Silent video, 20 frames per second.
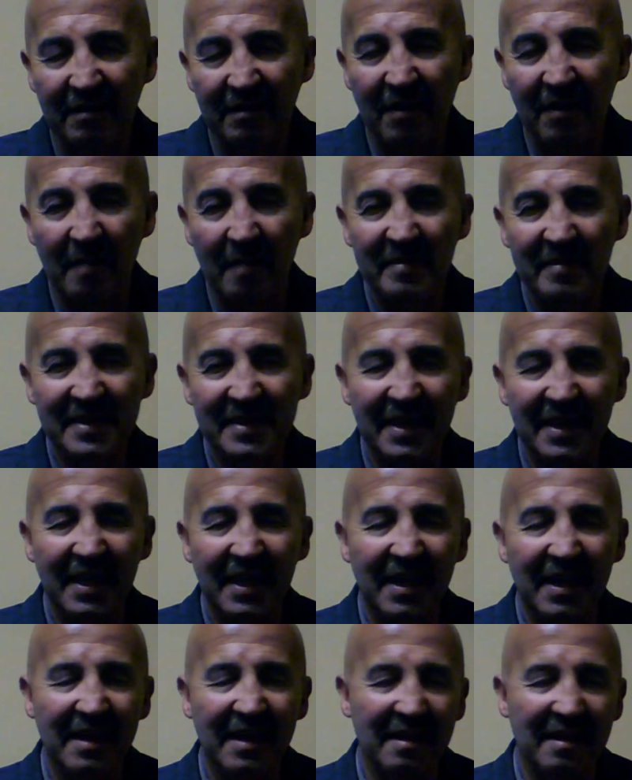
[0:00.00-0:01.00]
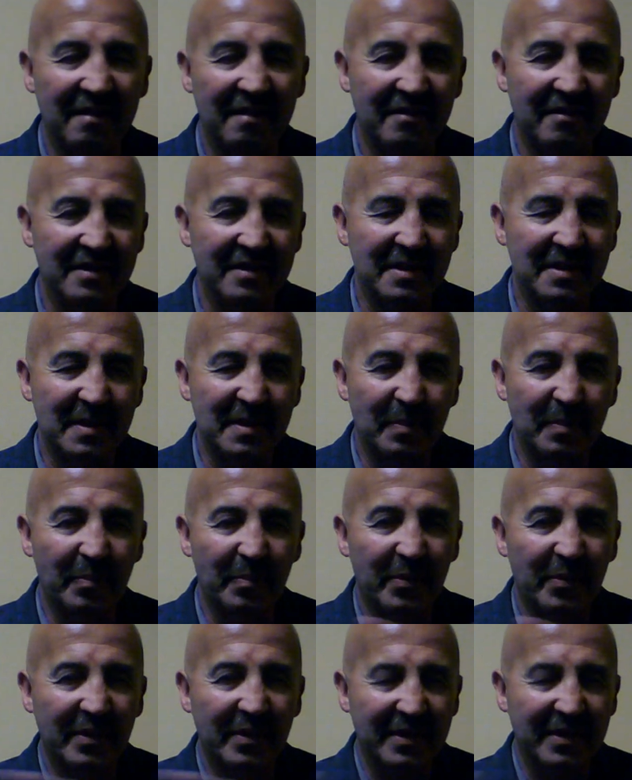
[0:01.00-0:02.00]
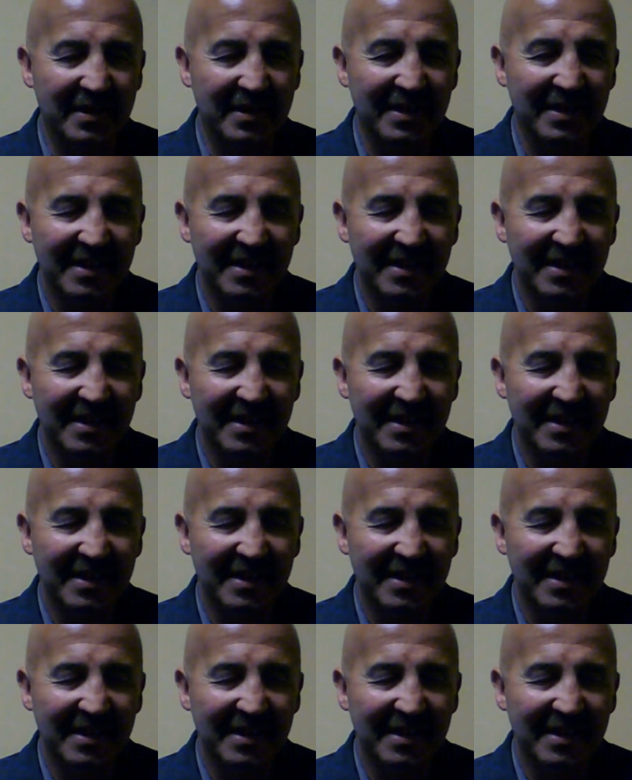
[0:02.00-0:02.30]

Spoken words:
comes in and just spurts